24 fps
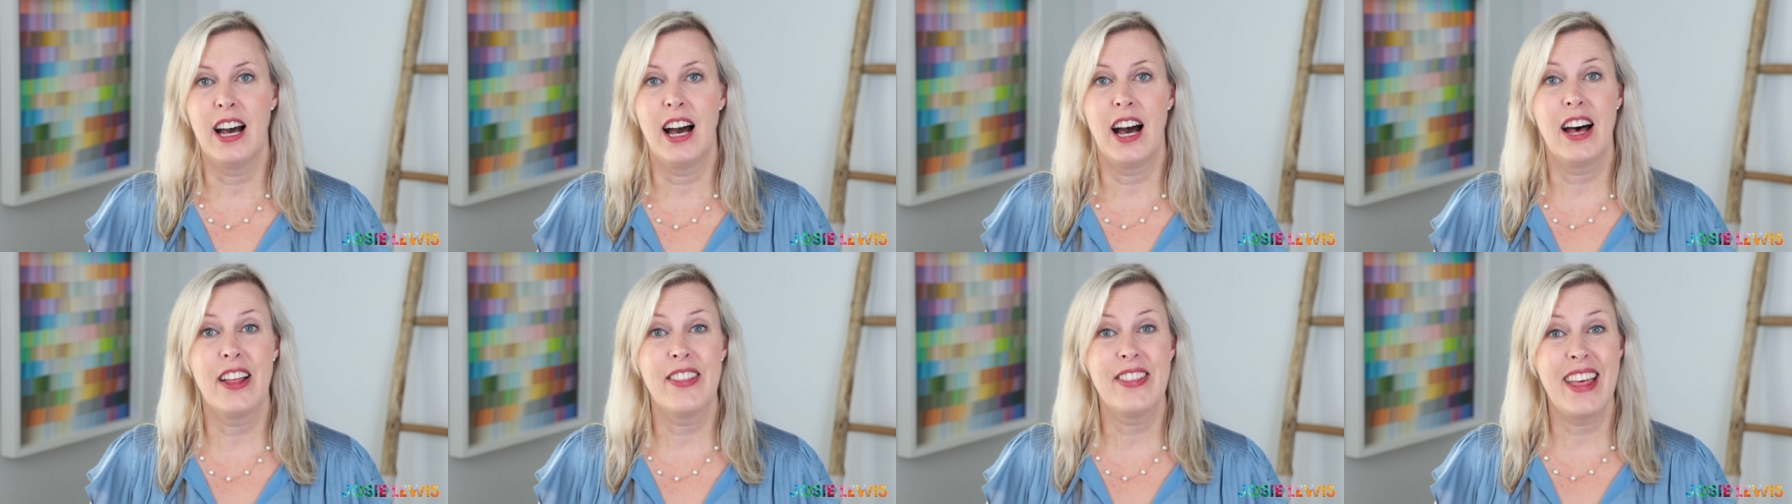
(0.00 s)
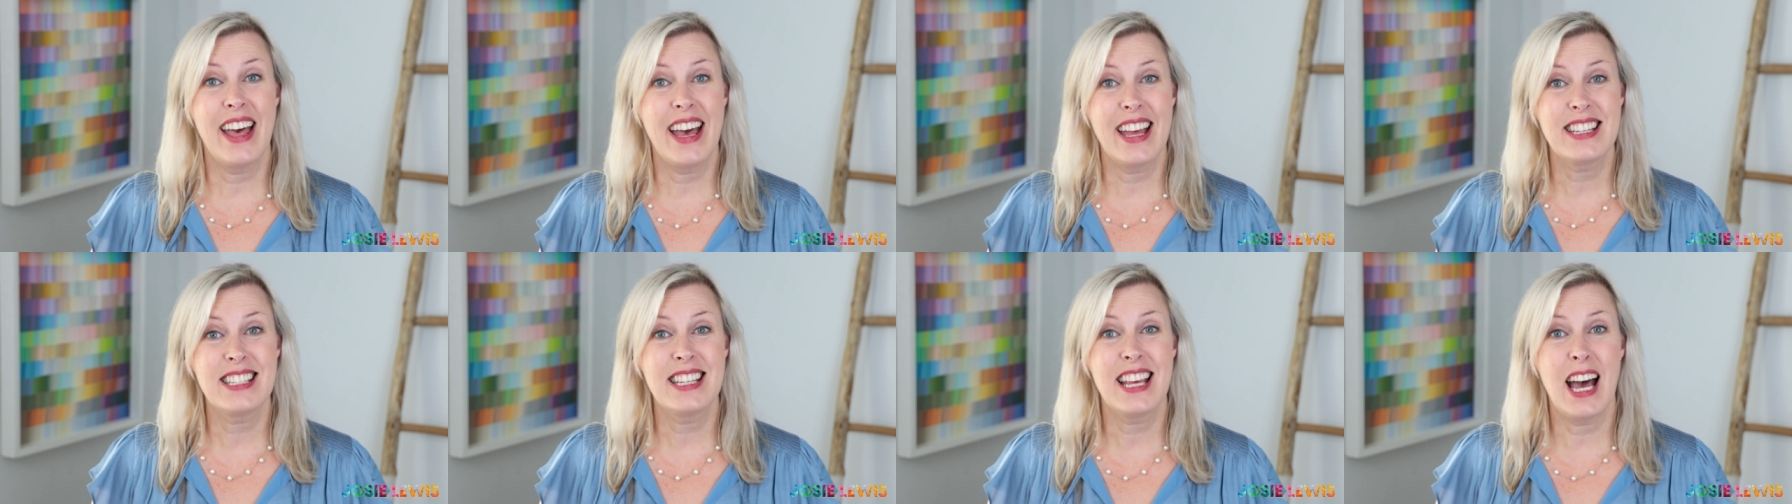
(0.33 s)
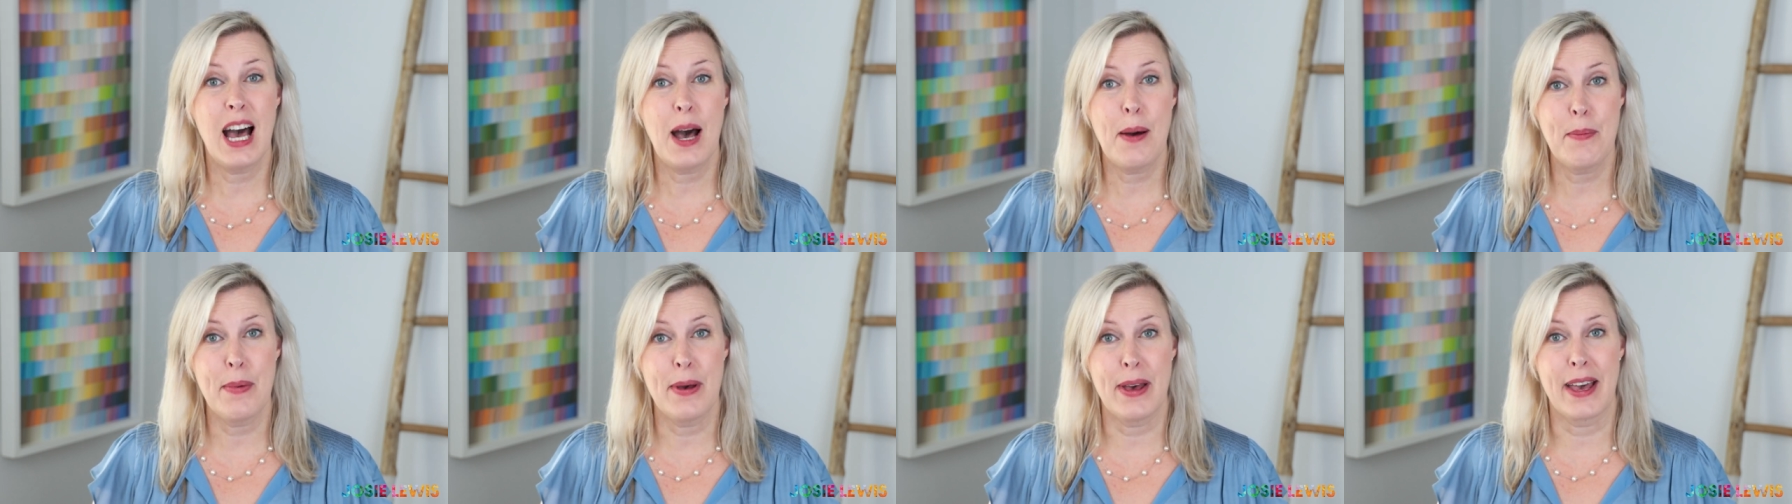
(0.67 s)
On that
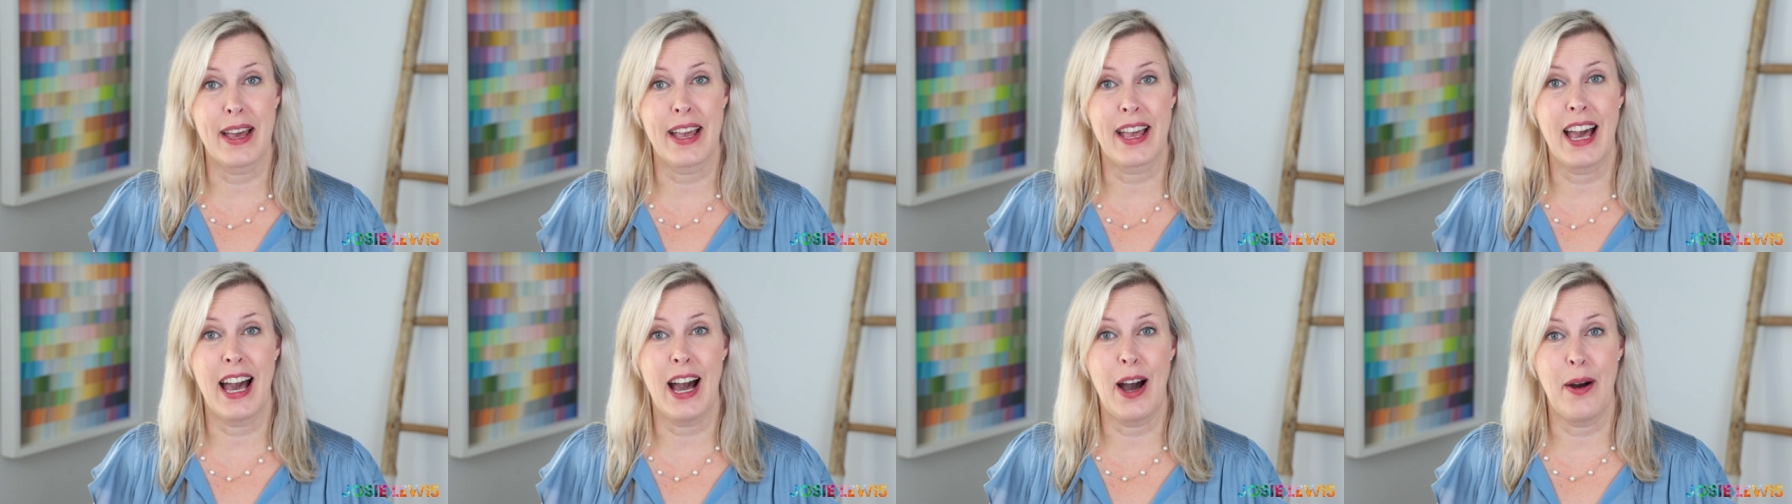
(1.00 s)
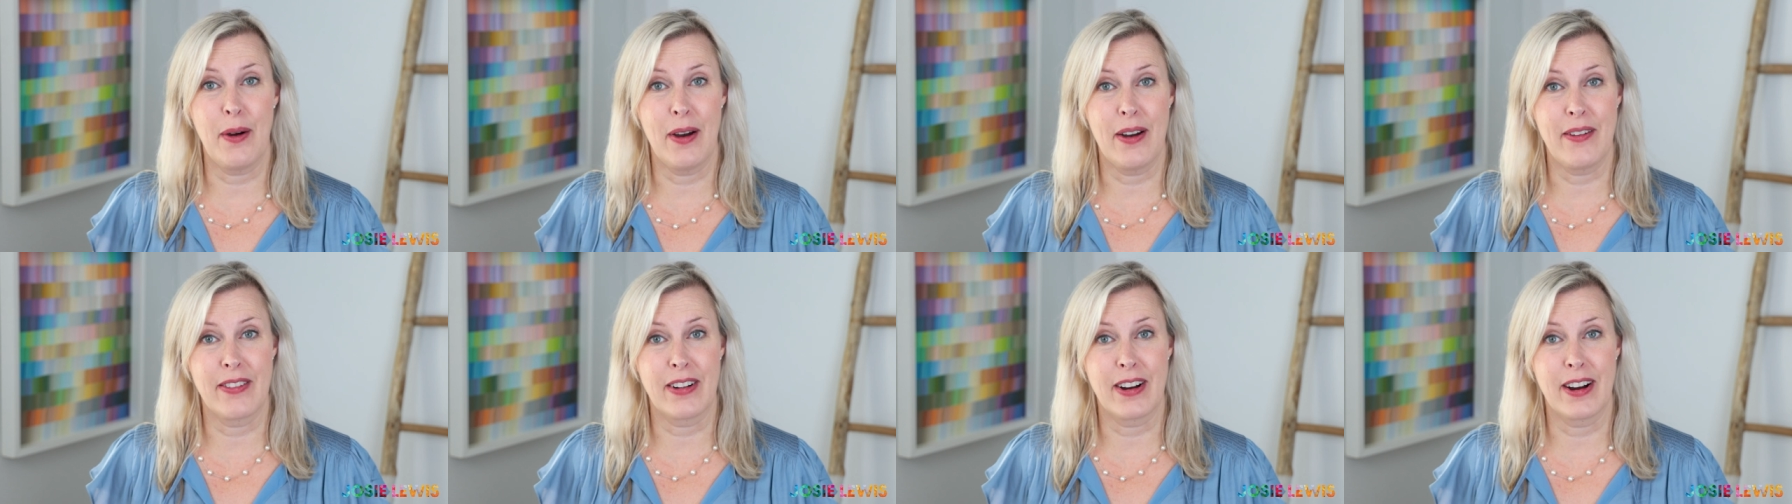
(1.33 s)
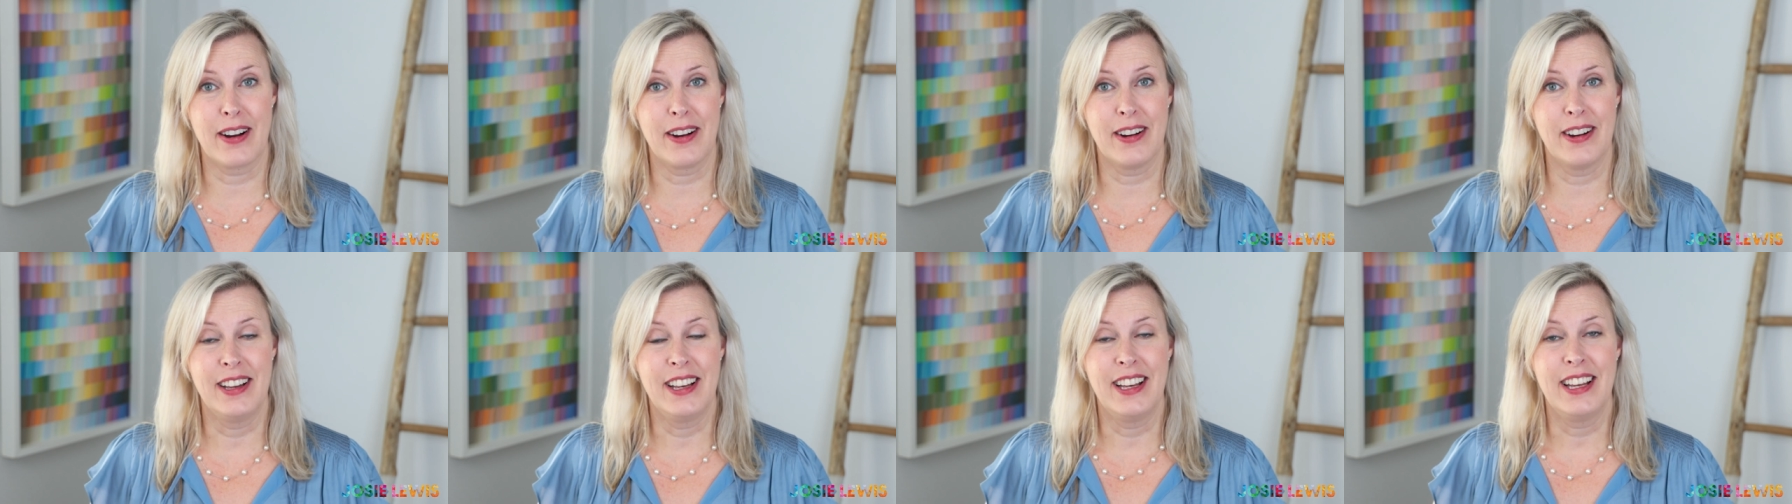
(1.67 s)
topic,
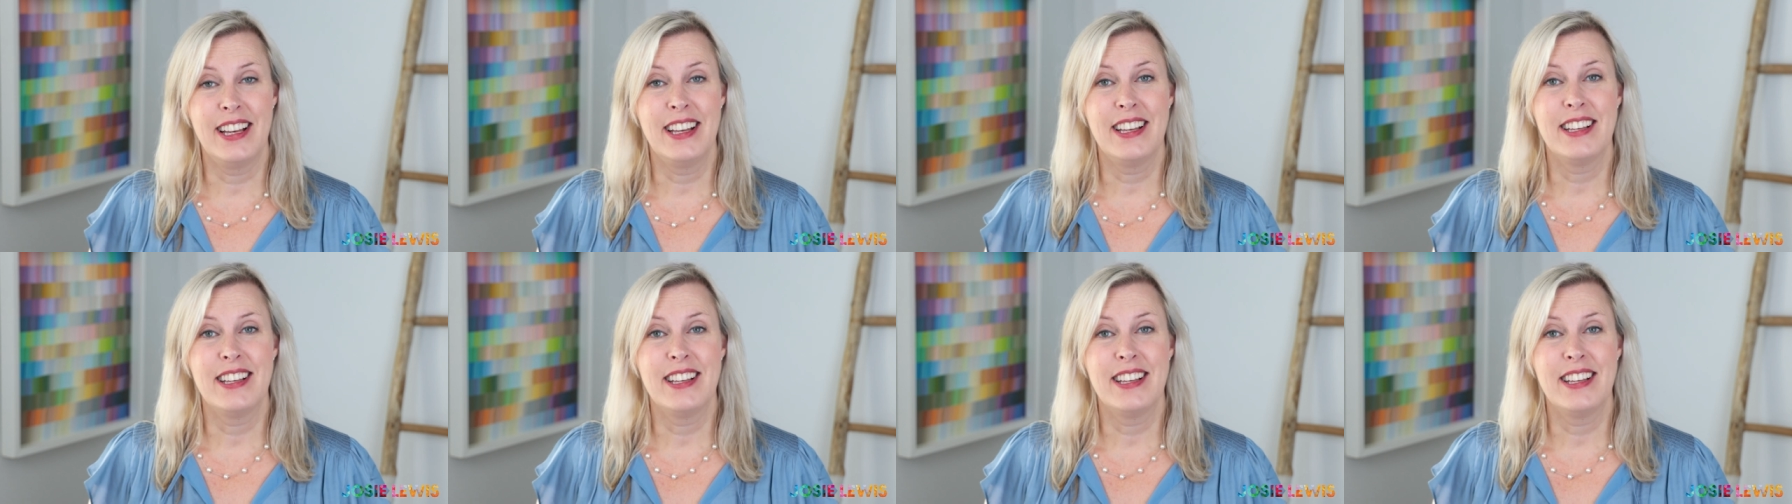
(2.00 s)
however,